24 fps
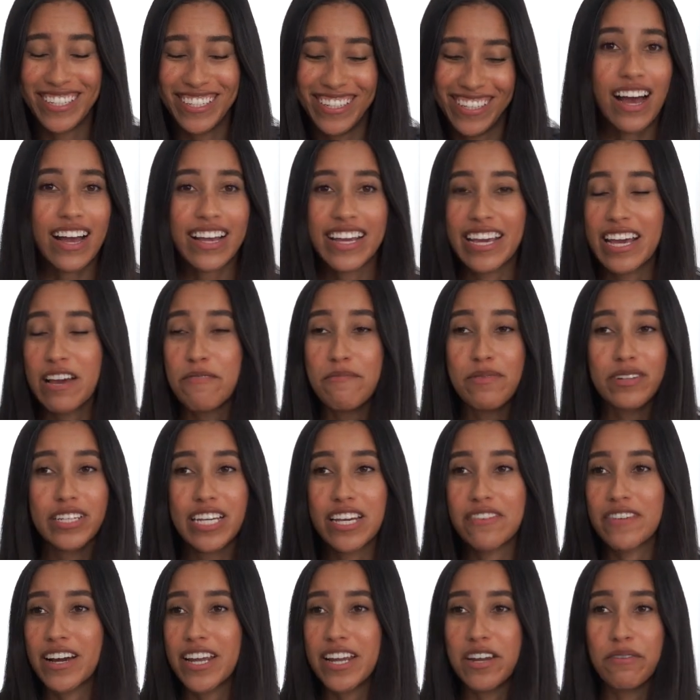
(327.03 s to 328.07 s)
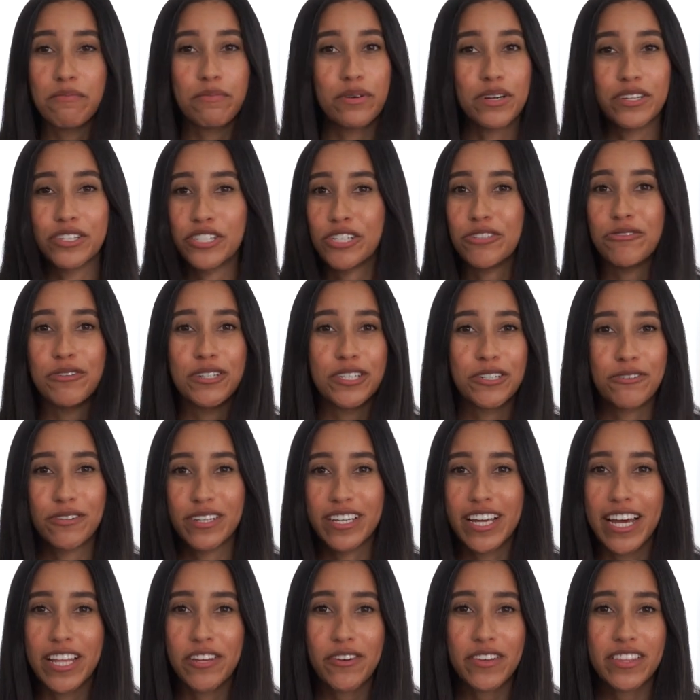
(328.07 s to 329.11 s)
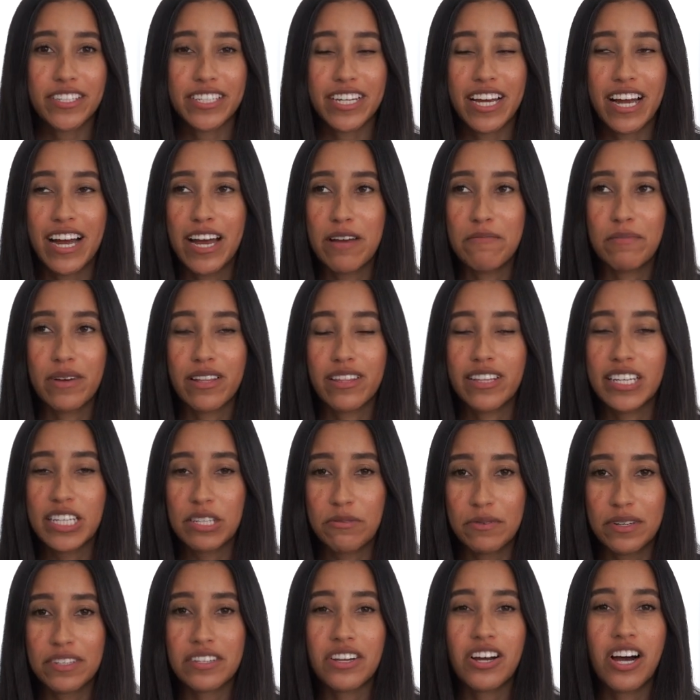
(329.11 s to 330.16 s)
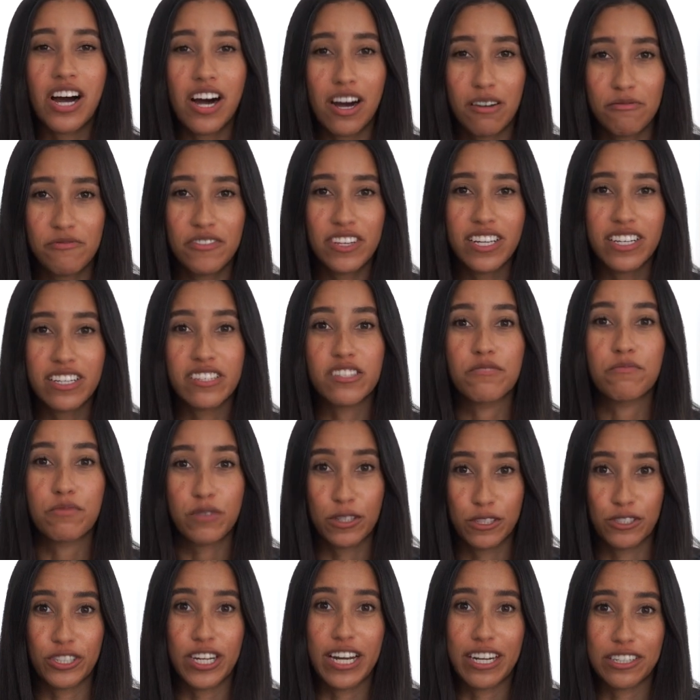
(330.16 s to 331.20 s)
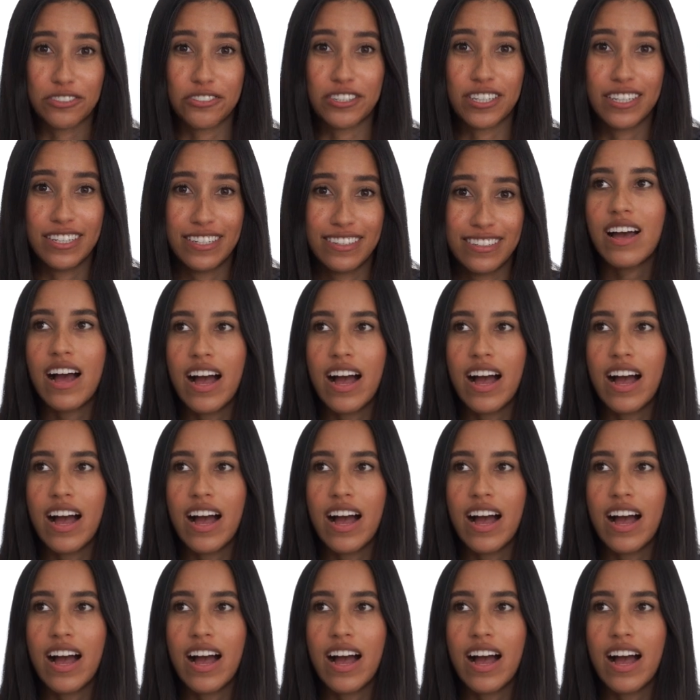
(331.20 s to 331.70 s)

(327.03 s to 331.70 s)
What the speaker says: I can't believe I didn't put 2 and 2 together at the time, but this was obvious projection.